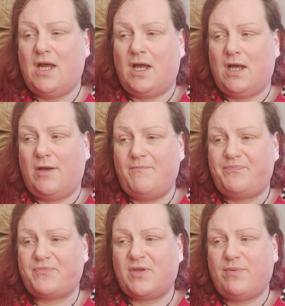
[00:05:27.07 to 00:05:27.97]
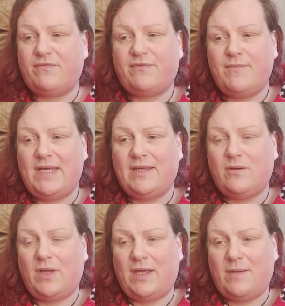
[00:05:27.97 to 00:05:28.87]
But for me,
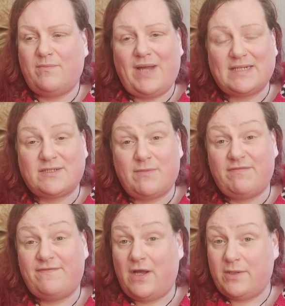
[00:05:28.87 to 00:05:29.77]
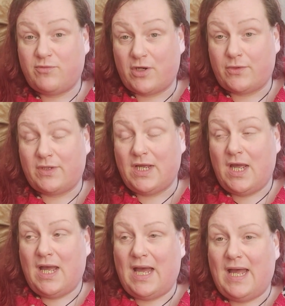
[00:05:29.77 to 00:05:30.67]
it impacted my fibro,
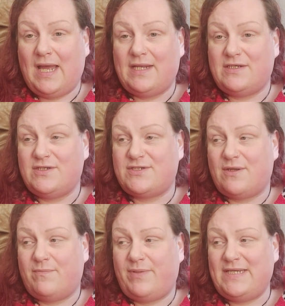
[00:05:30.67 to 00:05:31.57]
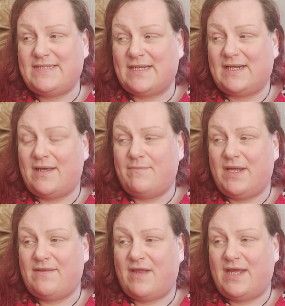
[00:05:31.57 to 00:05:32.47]
and basically it
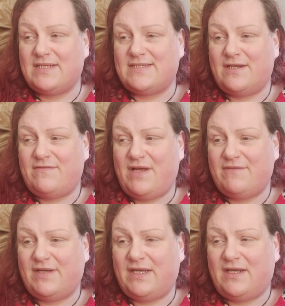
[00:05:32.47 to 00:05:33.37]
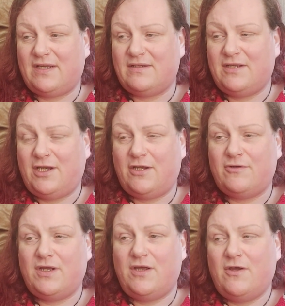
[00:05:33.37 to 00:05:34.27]
meant that instead of having, you know,